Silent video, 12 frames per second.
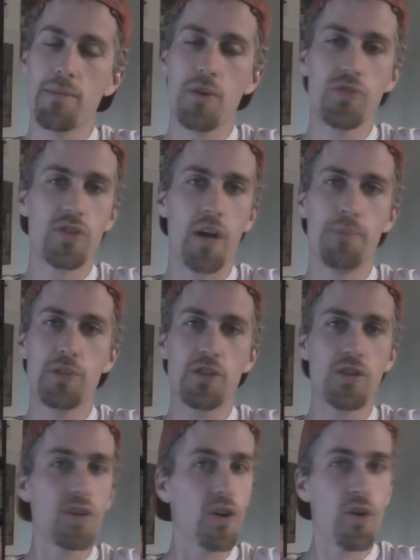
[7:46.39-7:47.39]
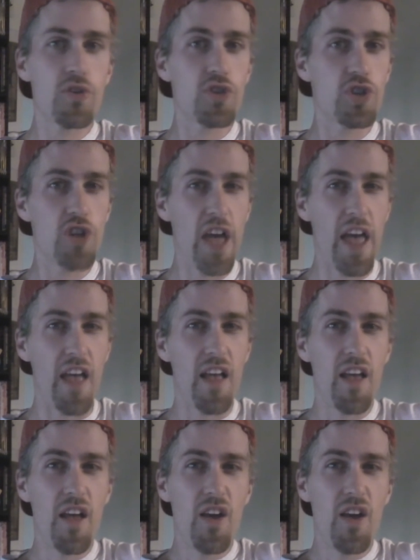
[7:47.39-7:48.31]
the most obscure shit,